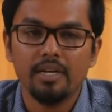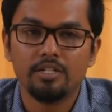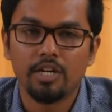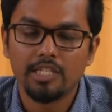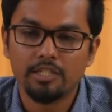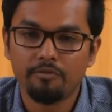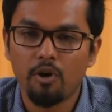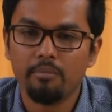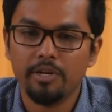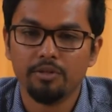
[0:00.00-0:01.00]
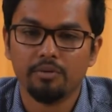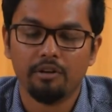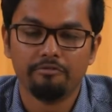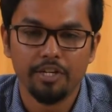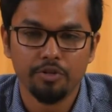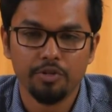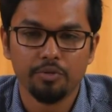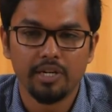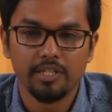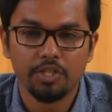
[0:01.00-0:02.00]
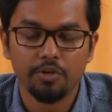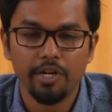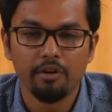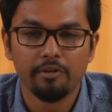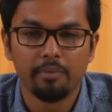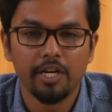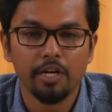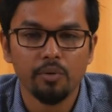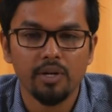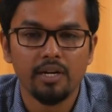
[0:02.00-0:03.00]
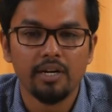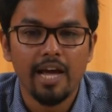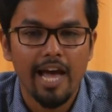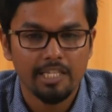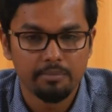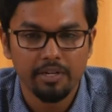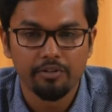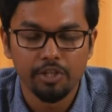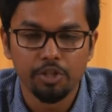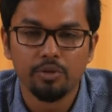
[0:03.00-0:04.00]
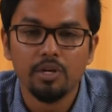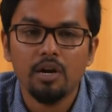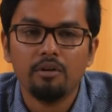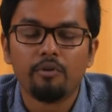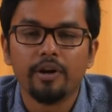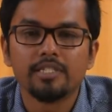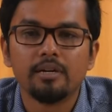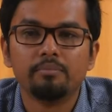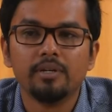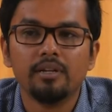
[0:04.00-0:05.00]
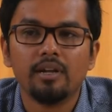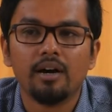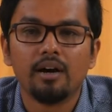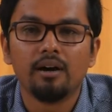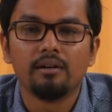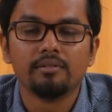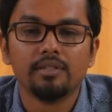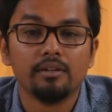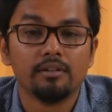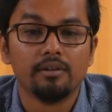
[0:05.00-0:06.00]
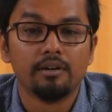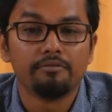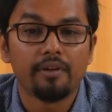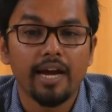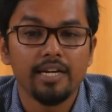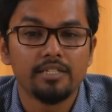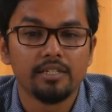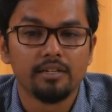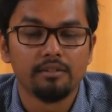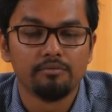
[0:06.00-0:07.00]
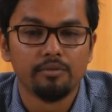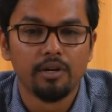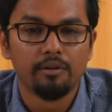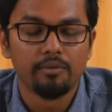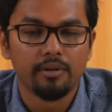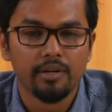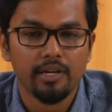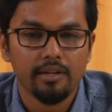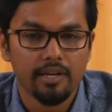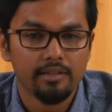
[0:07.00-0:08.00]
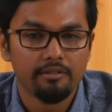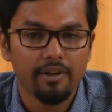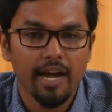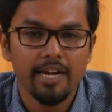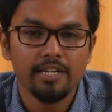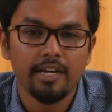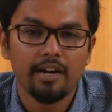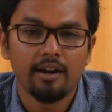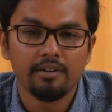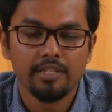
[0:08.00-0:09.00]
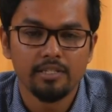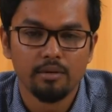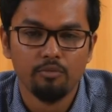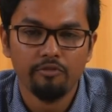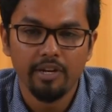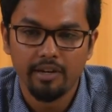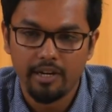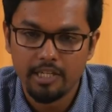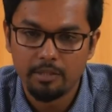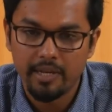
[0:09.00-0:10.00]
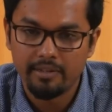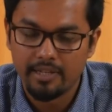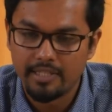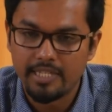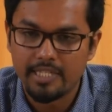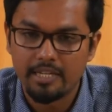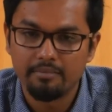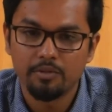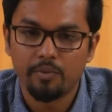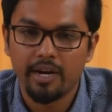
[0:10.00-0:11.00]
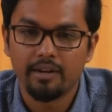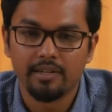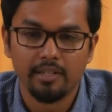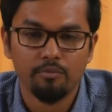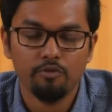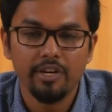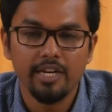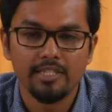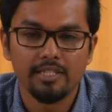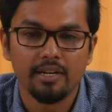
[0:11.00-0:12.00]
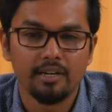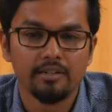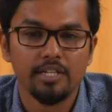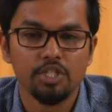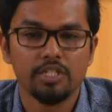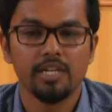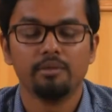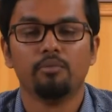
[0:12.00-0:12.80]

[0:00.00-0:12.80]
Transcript: transform into fit into the screen of a particular aspect ratio. For example, the flight in the flight there are this movie display systems where the movie is digitally